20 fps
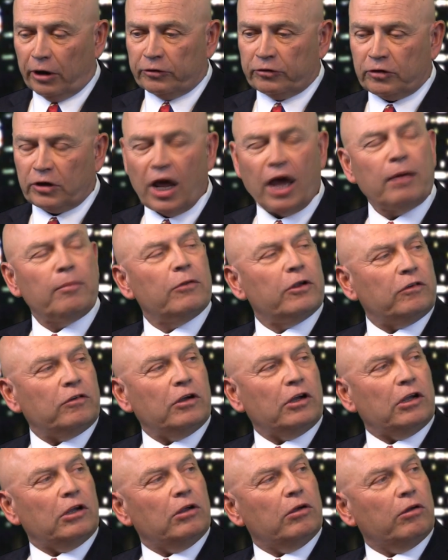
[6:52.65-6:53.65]

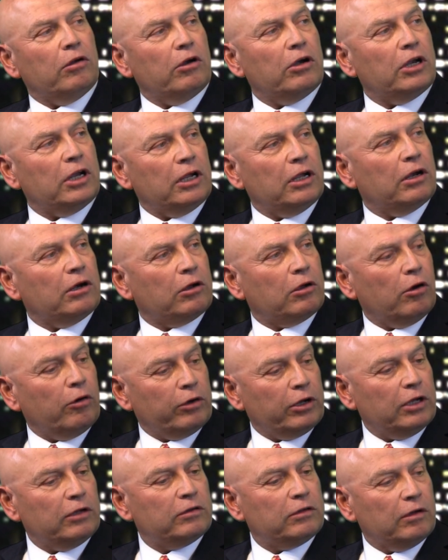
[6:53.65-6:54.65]
establishing unity and
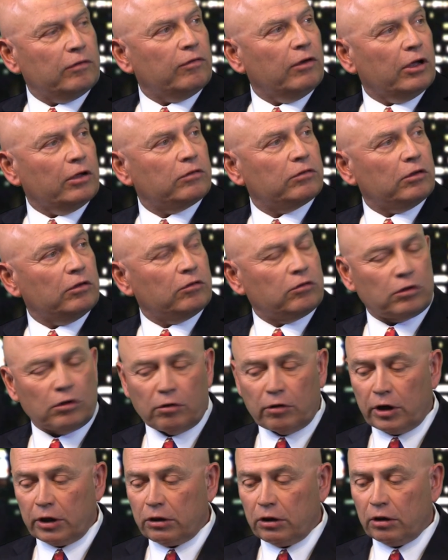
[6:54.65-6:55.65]
cohesiveness. And
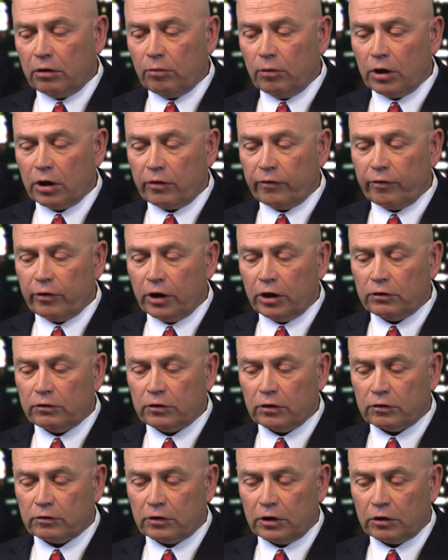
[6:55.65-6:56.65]
so I think we had a very
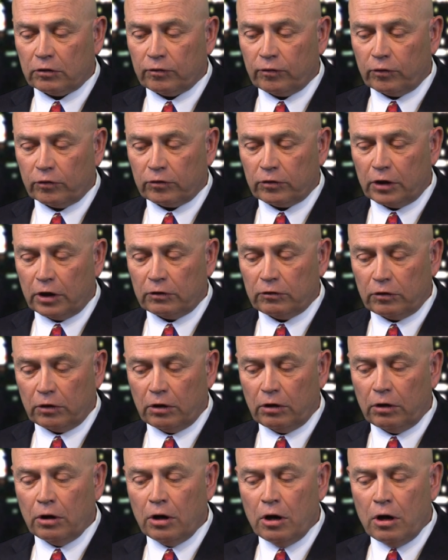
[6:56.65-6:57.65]
successful
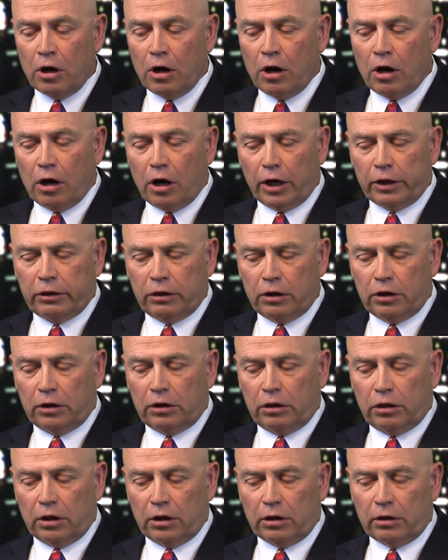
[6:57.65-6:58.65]
session. I
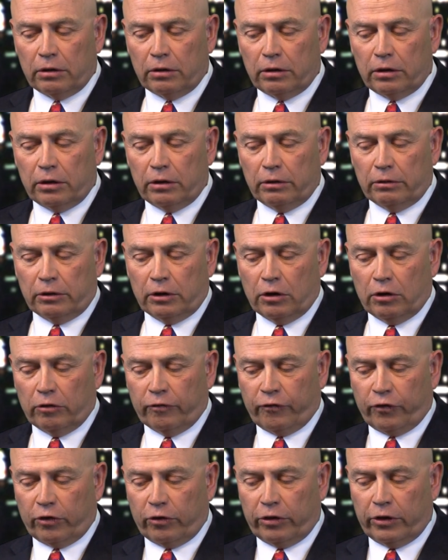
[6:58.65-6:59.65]
think the you
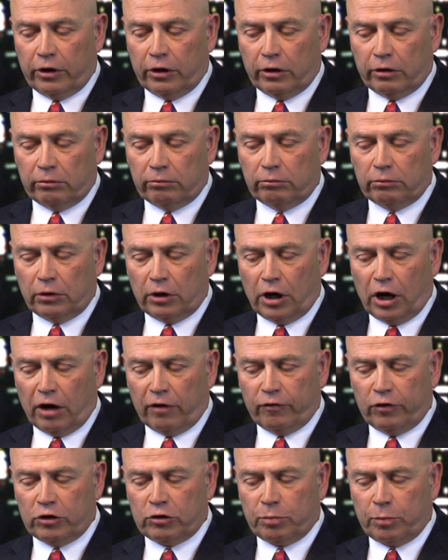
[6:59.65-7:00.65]
know for the
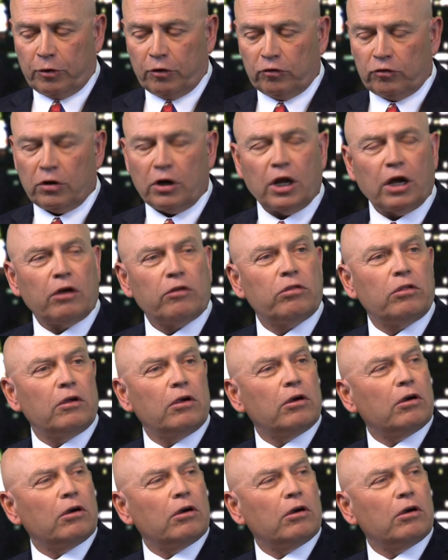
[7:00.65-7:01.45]
average person out